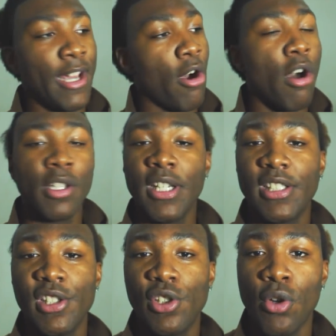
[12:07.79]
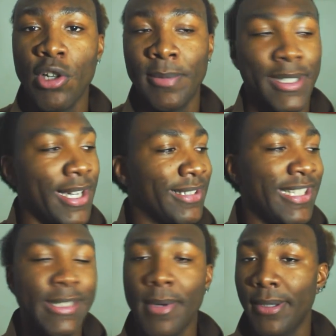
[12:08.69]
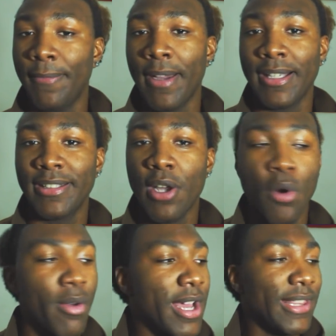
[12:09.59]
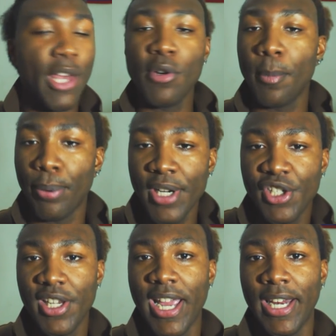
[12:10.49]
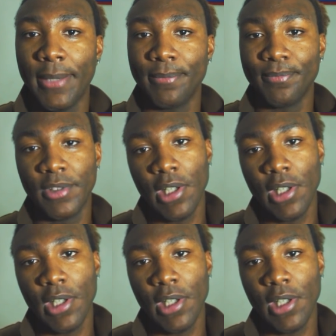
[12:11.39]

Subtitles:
Like, all of this is yours, because these motherfuckers don't appreciate it.